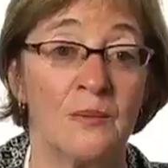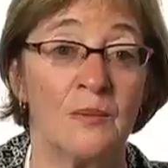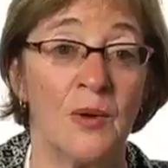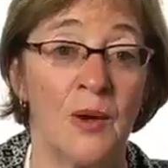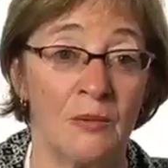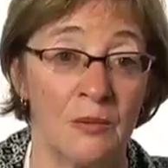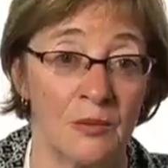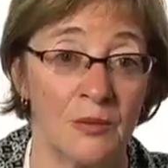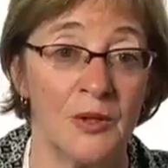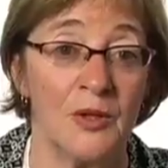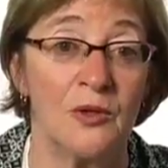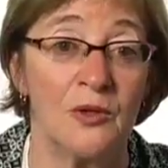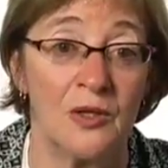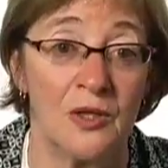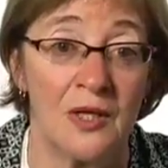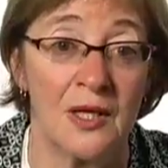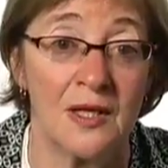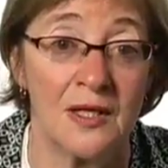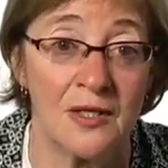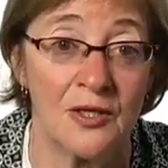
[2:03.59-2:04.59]
probably you
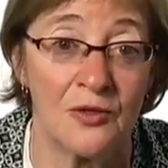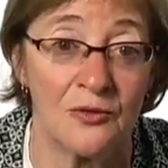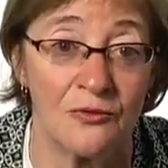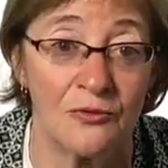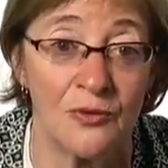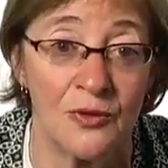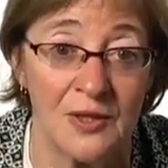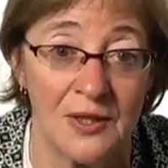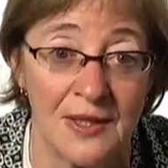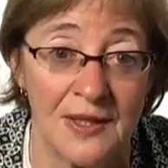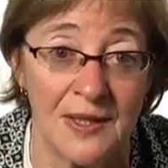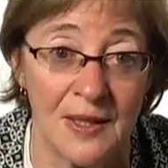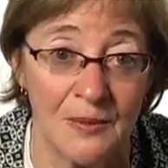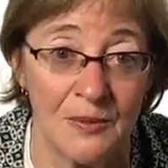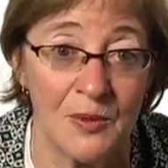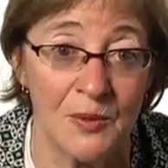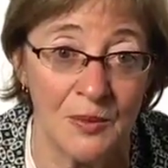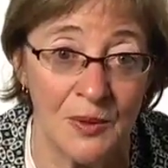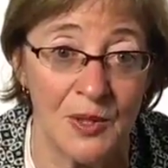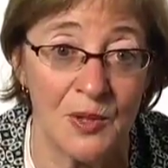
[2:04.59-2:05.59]
could cut your food
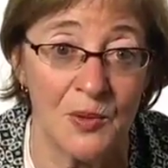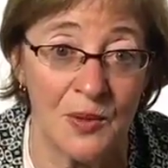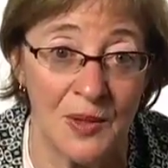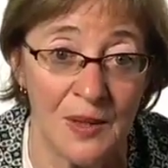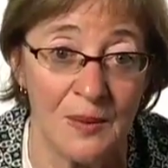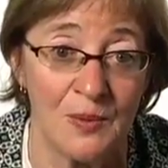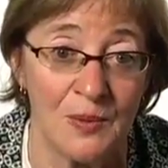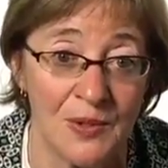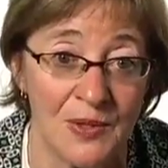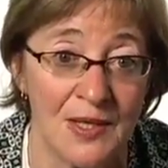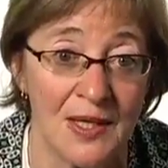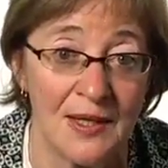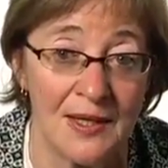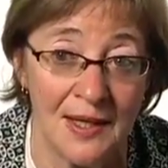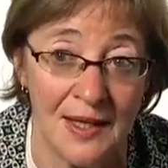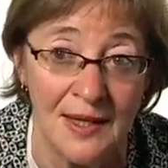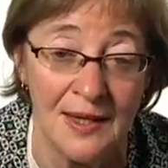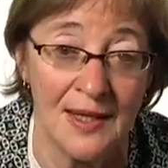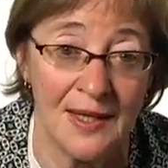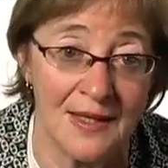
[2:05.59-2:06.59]
consumption by
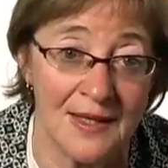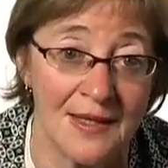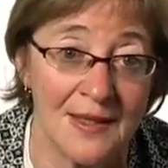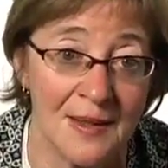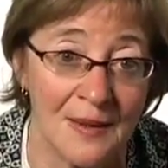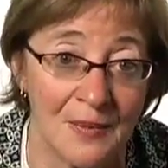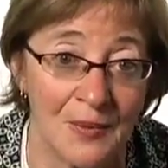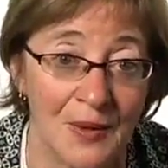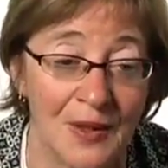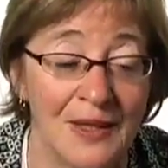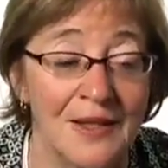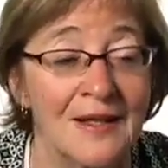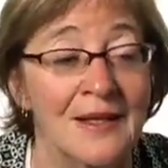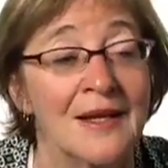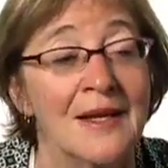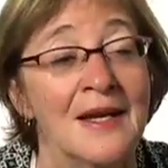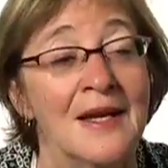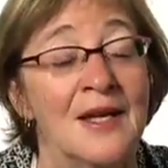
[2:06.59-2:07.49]
20% and then some, right?